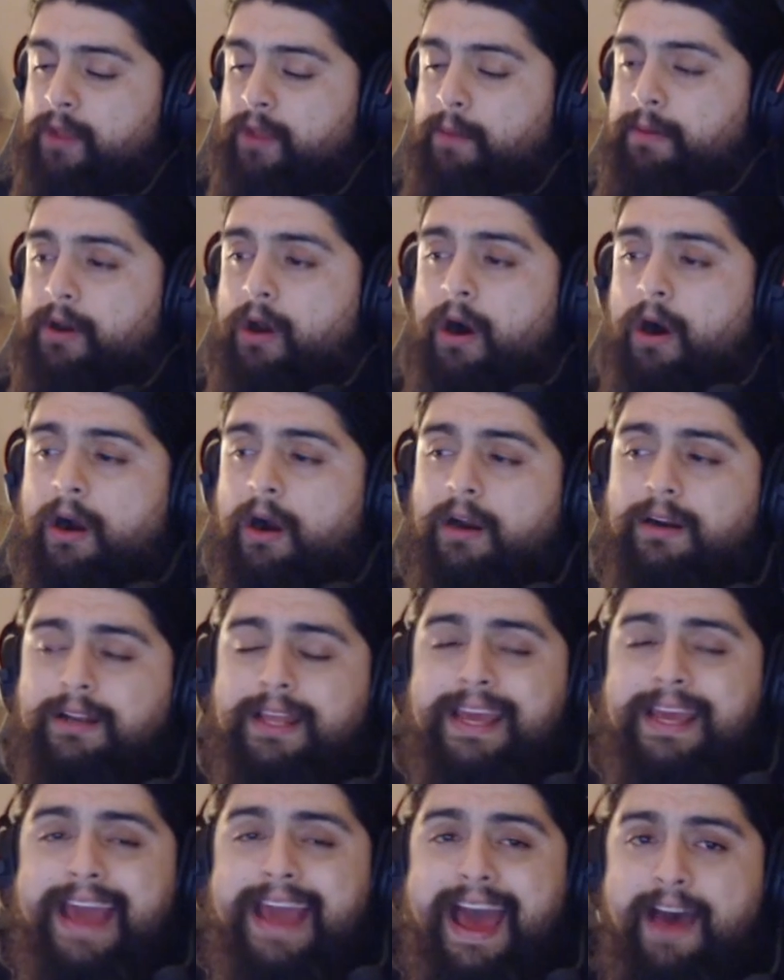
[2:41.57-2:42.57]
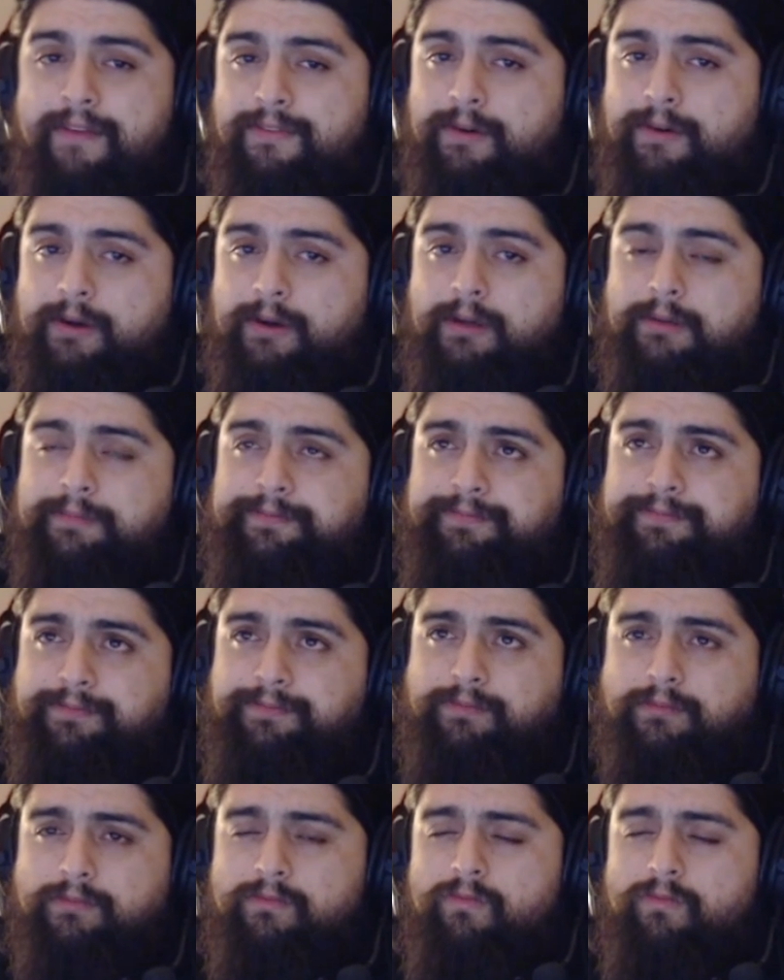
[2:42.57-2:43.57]
but hardly ever
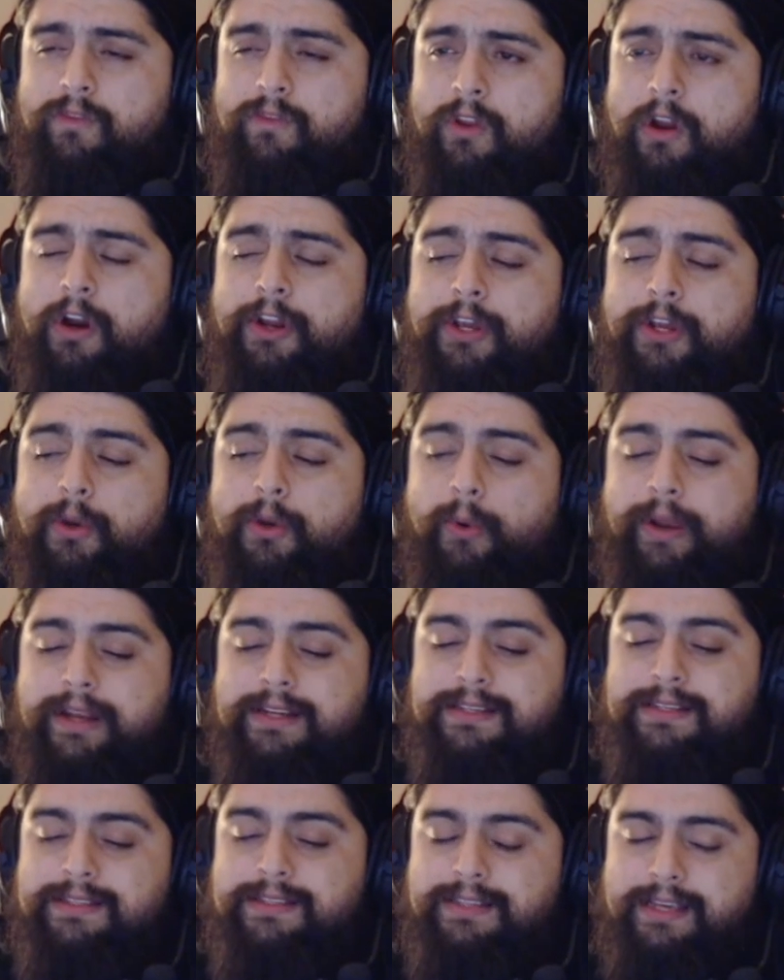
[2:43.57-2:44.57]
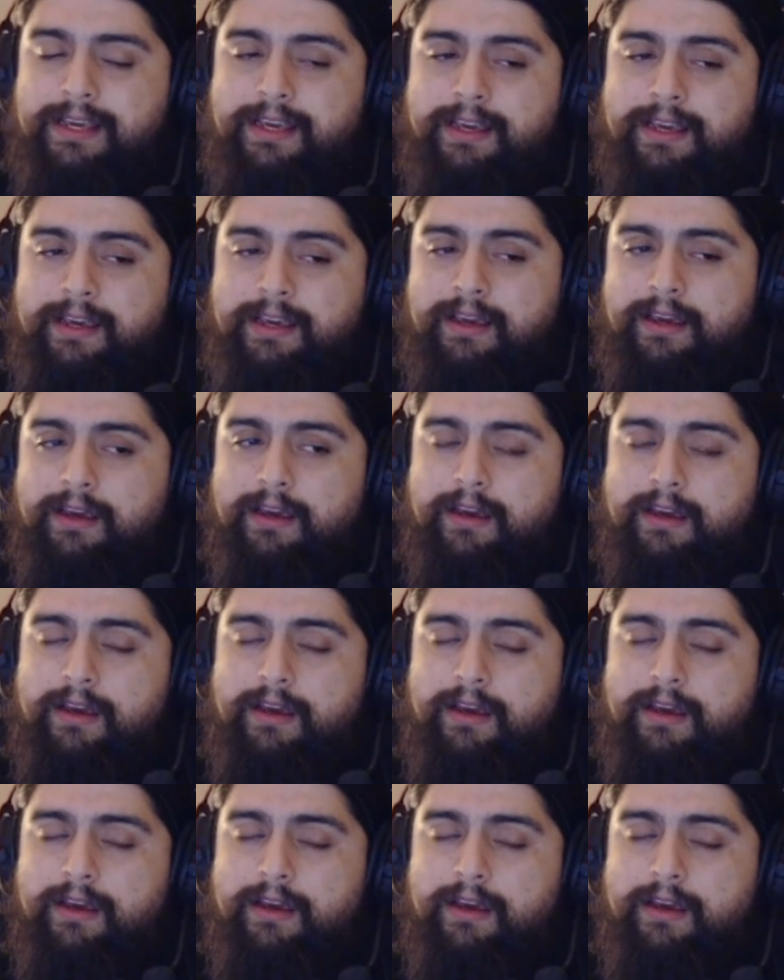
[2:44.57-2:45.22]
are you going to see